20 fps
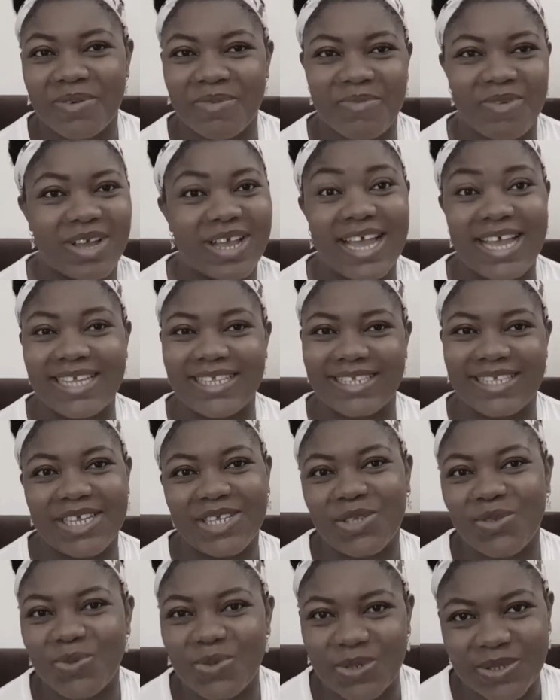But guys,
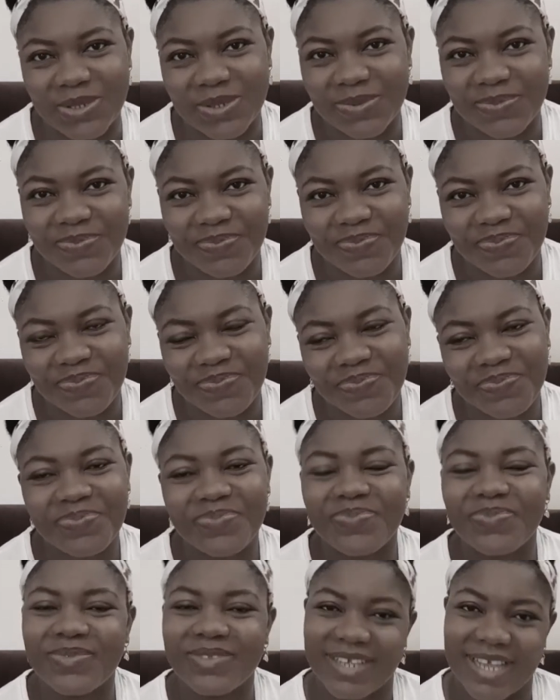guess what?
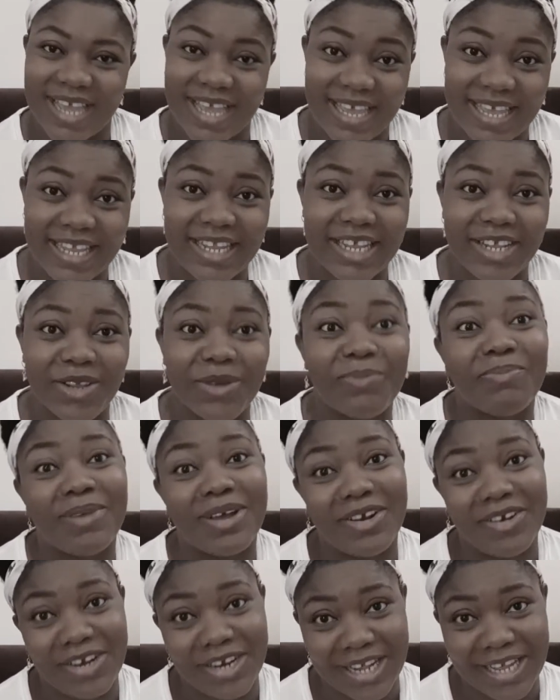I ended up
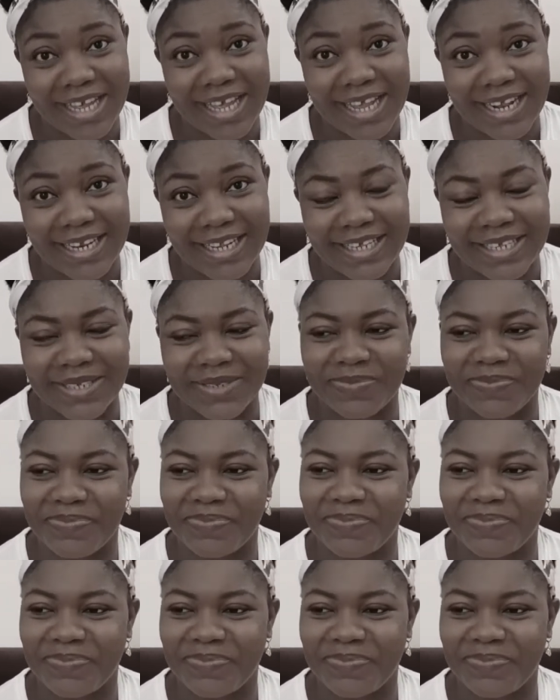marrying a Catholic.